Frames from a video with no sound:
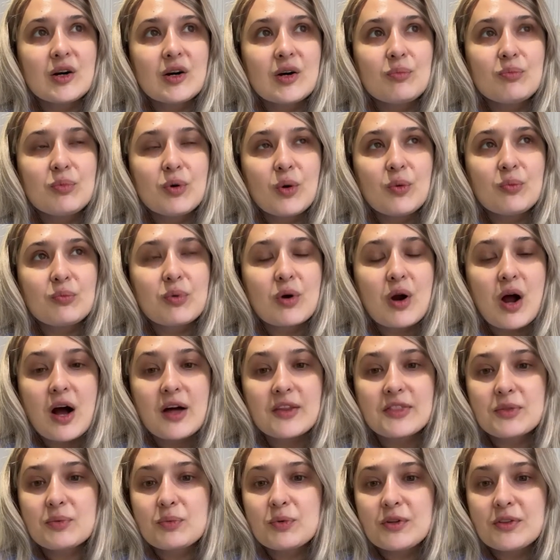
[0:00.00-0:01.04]
bone
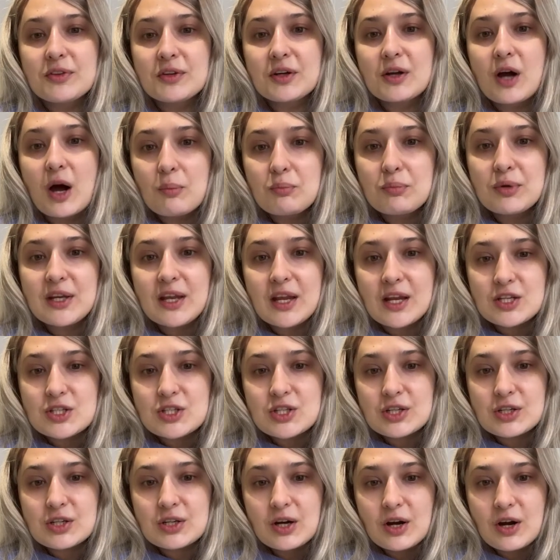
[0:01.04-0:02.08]
broth with a
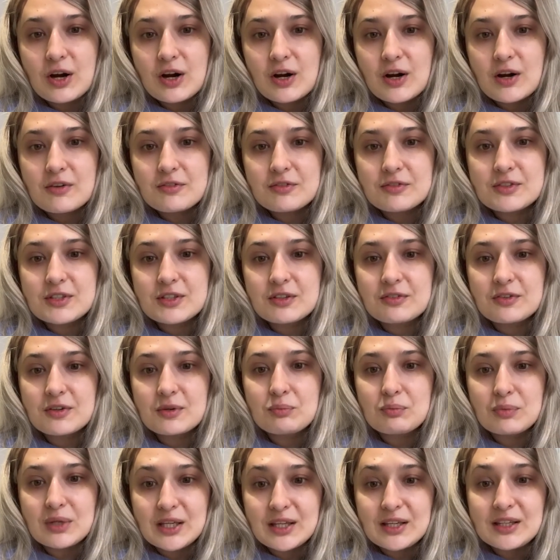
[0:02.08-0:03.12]
combination of
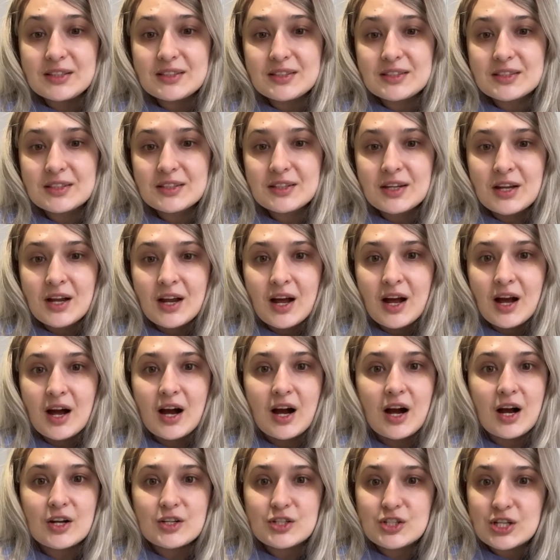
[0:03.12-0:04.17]
different meat,
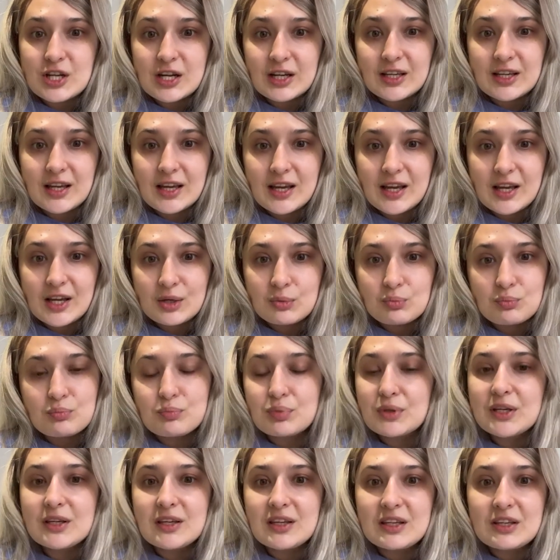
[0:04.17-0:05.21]
chicken,
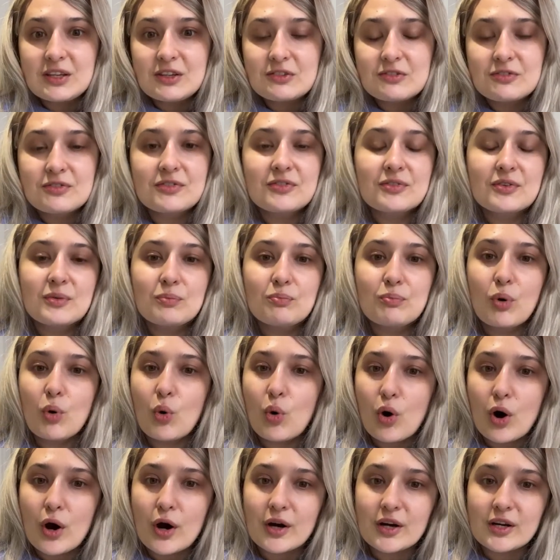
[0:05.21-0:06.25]
beef,
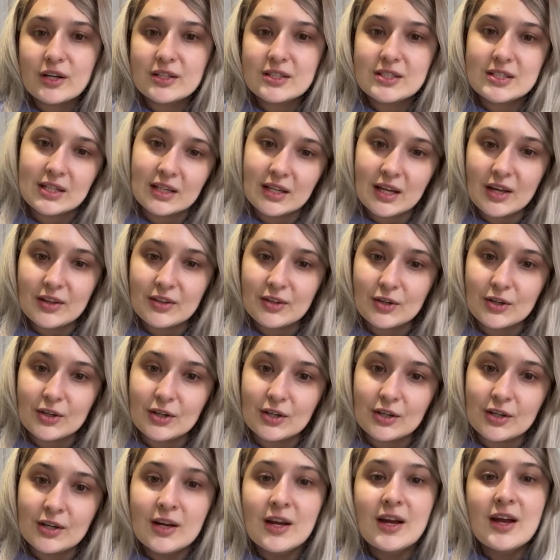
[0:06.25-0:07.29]
pork
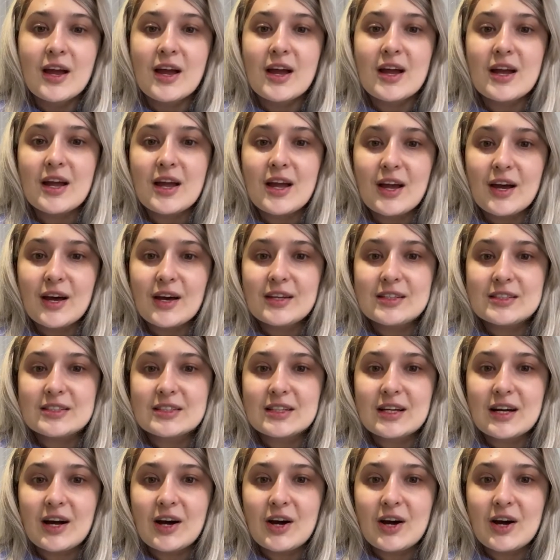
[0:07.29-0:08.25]
together, and